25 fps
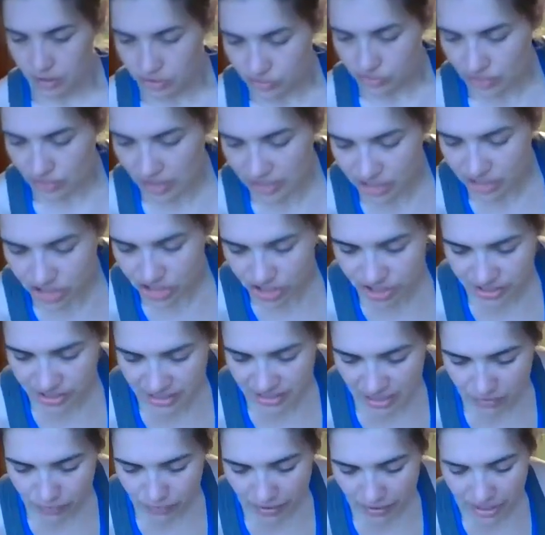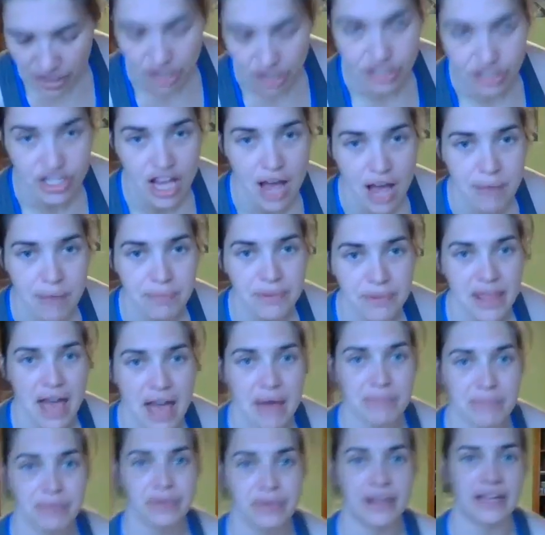Try to just stay right on top of
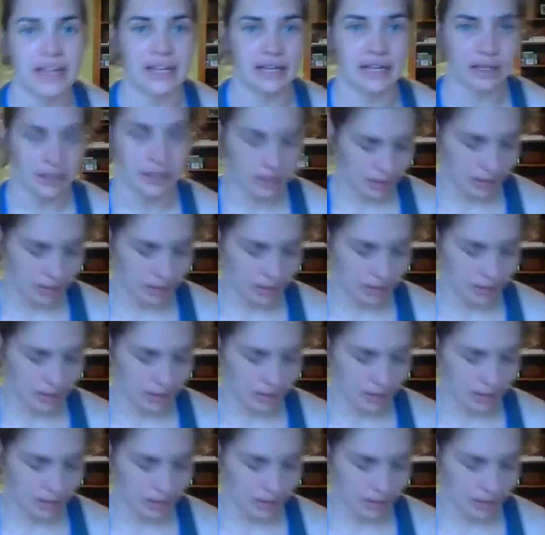that plate.